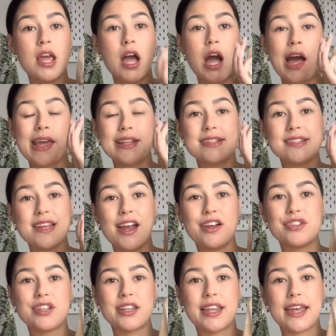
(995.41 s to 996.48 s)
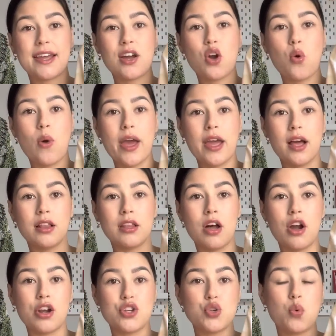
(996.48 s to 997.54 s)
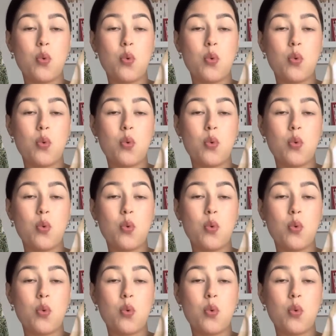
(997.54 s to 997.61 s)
I inserted like quite a large